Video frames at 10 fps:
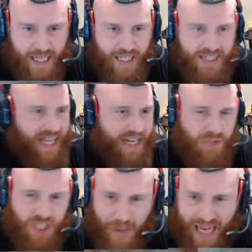Didn't
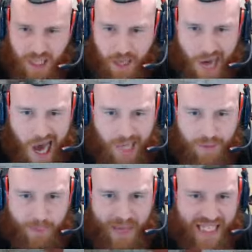respect the
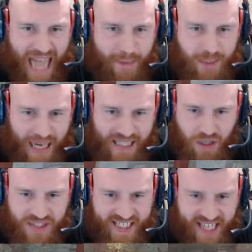unblockable. Big damage by
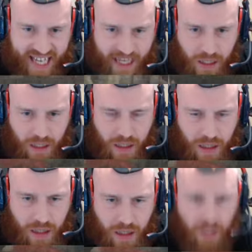Deucington.
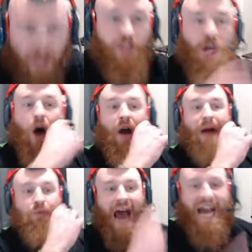Yo,
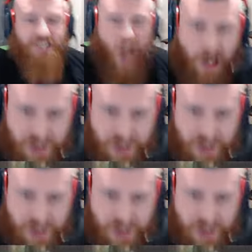Eratros,